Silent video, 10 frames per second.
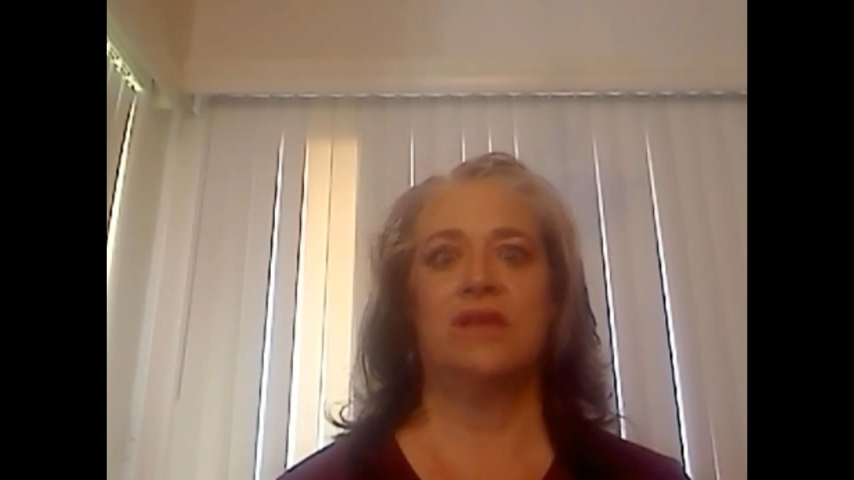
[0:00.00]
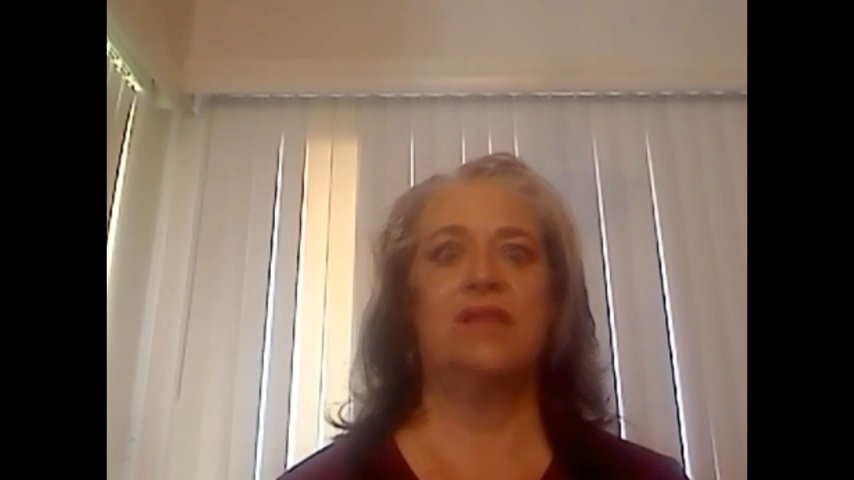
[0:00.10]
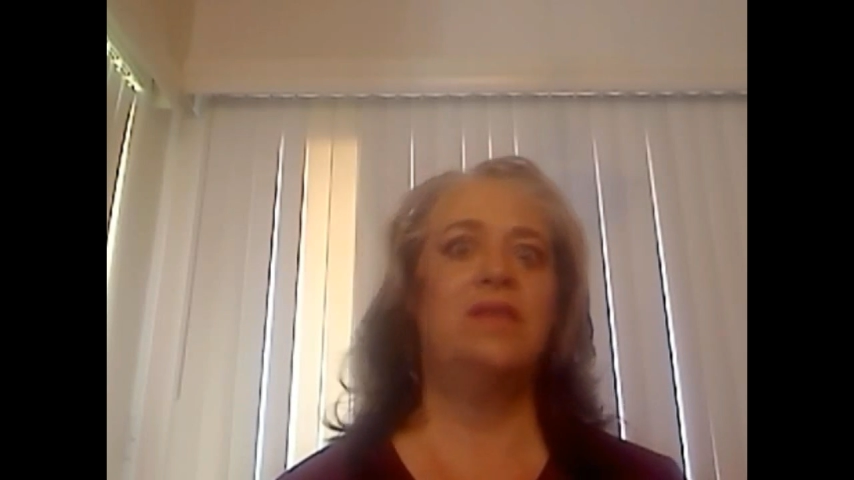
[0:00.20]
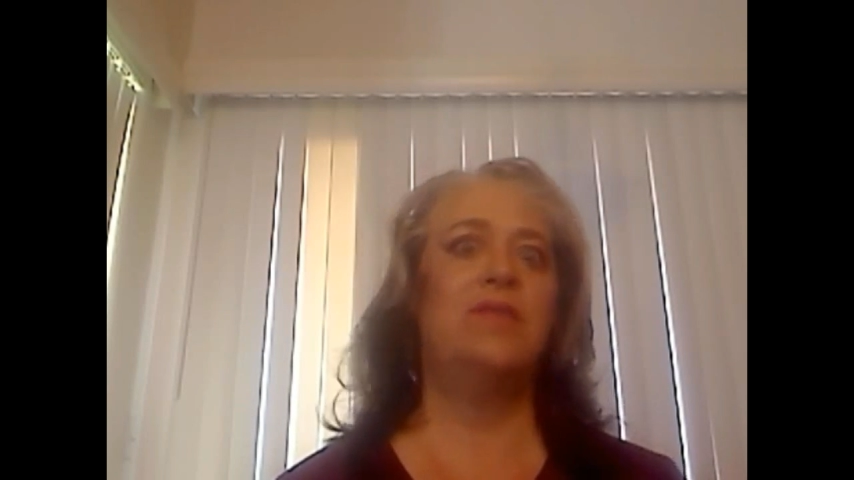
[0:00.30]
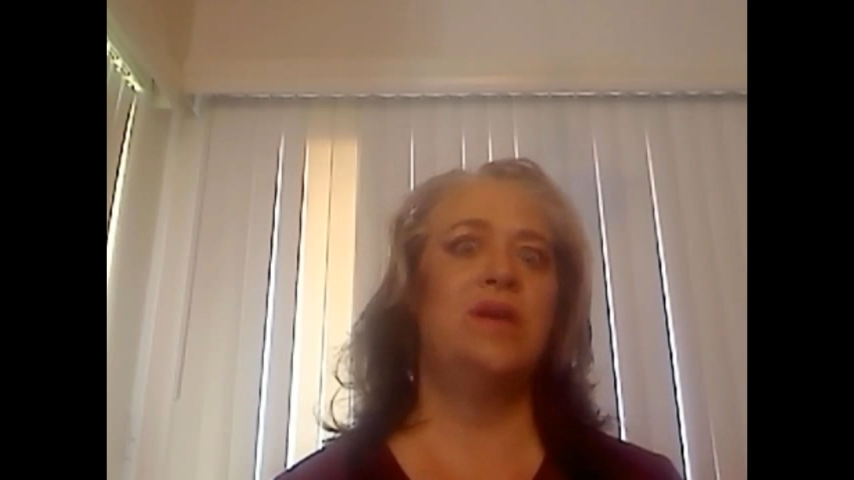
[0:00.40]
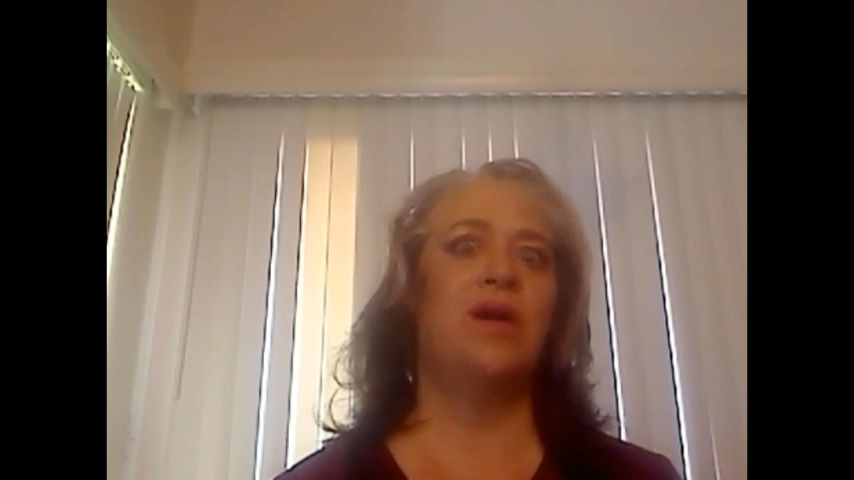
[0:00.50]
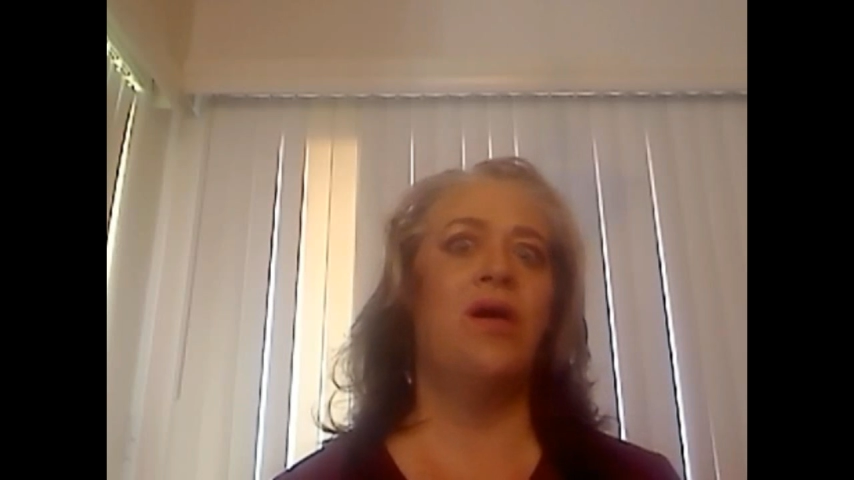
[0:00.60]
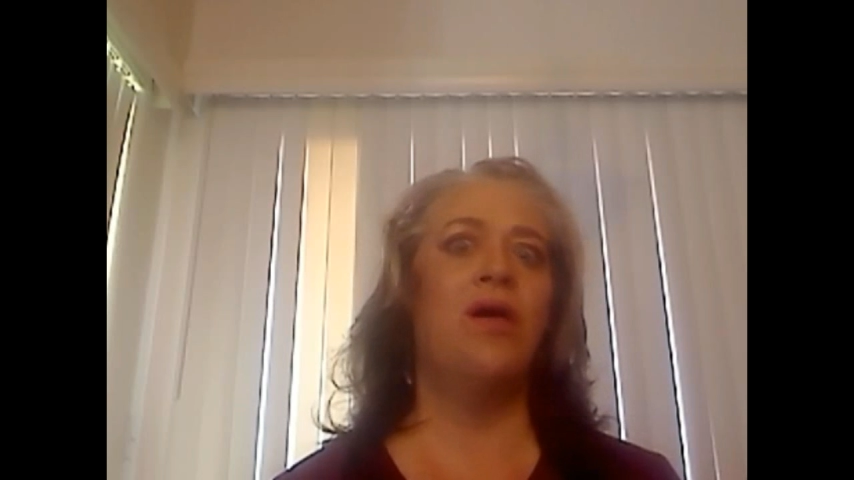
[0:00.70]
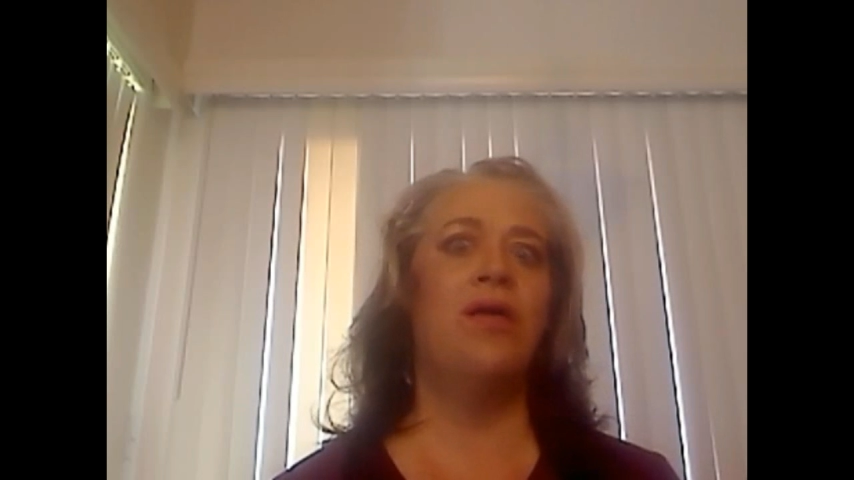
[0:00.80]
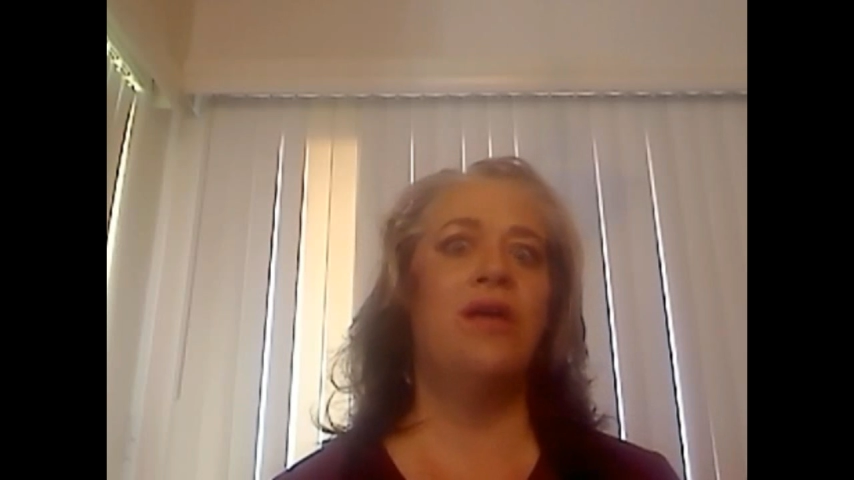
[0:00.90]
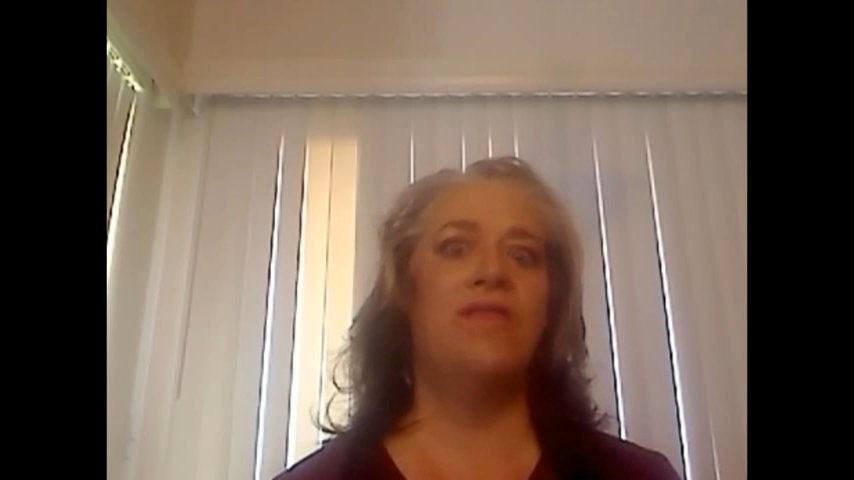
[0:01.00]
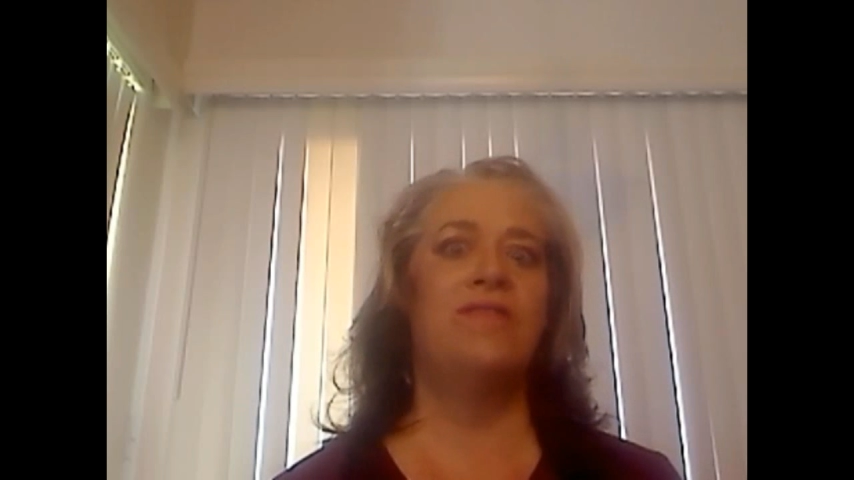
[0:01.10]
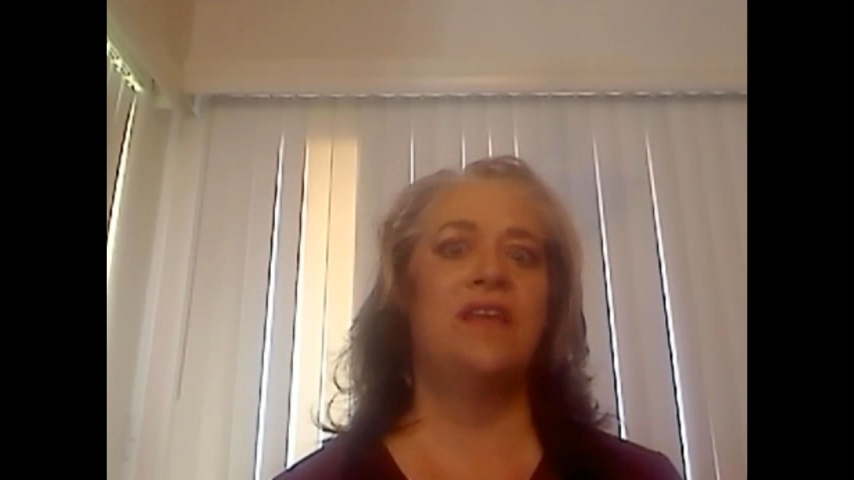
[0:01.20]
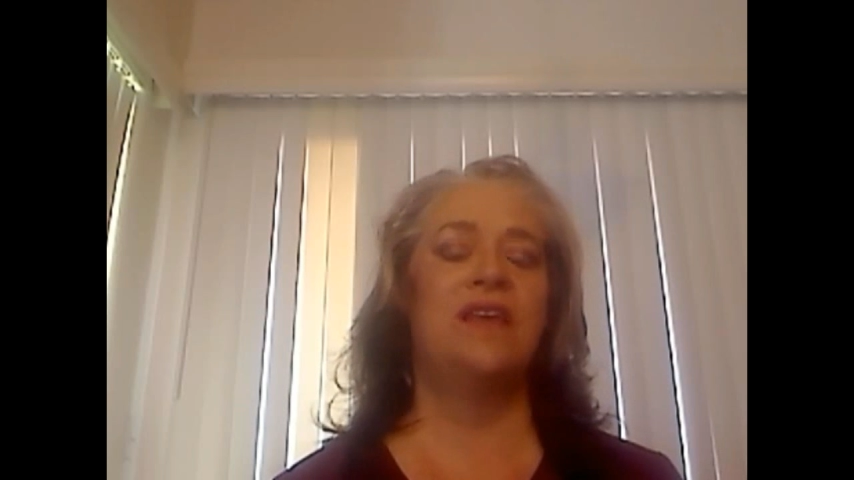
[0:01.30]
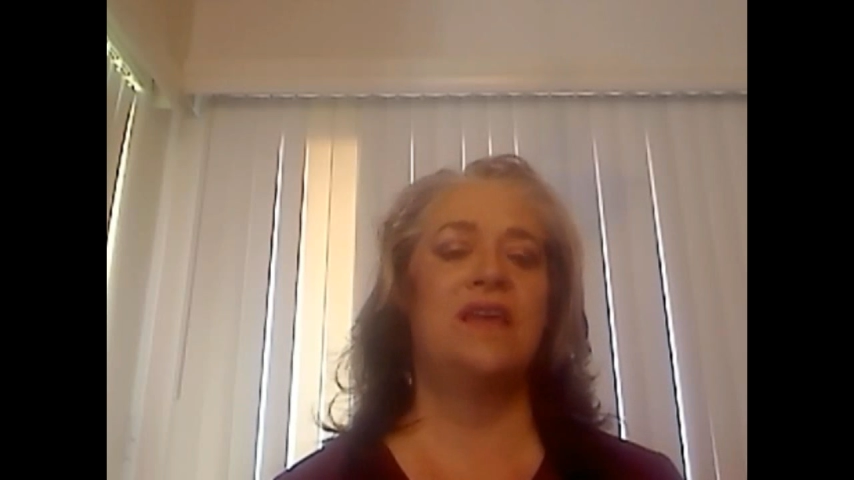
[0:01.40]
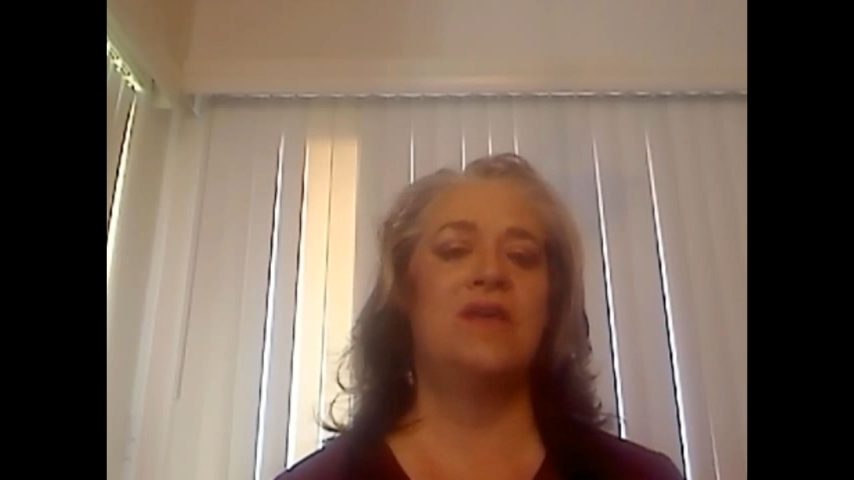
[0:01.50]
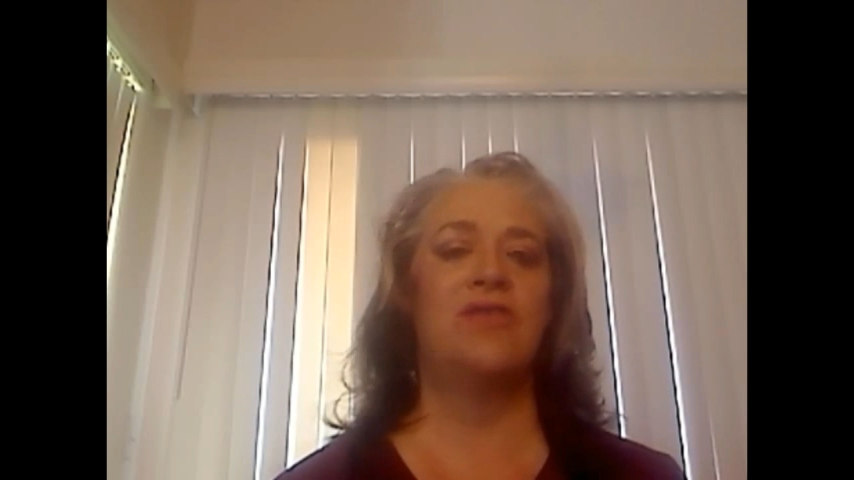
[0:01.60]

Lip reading: I think we all have taken